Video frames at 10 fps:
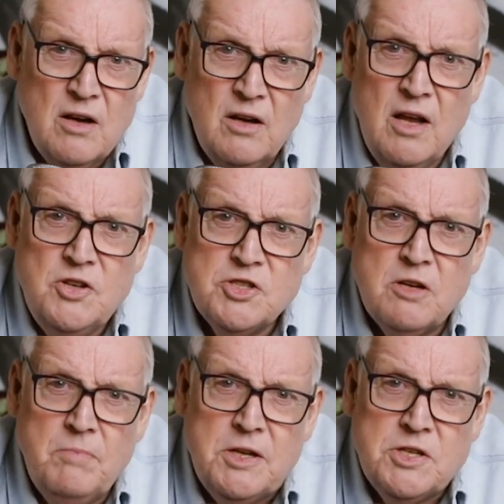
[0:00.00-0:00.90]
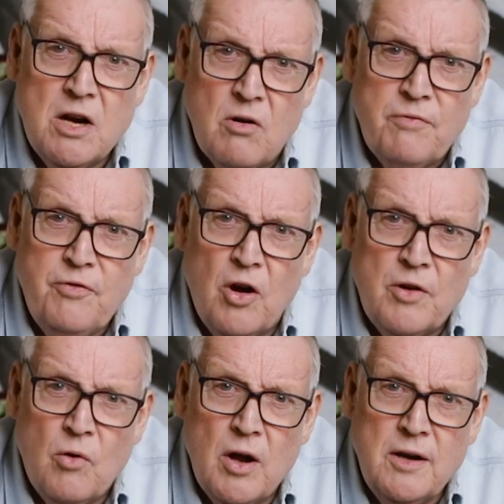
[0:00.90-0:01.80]
needs to be
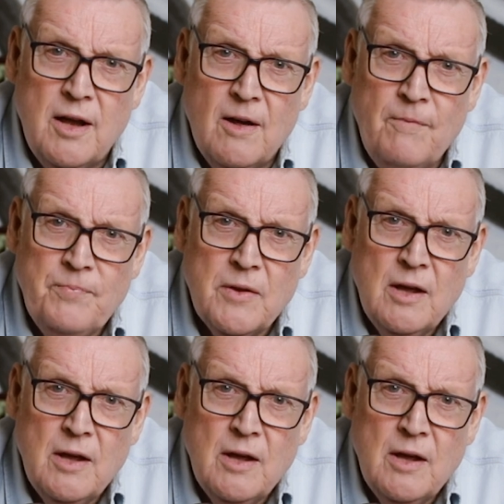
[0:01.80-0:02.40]
terrified right now.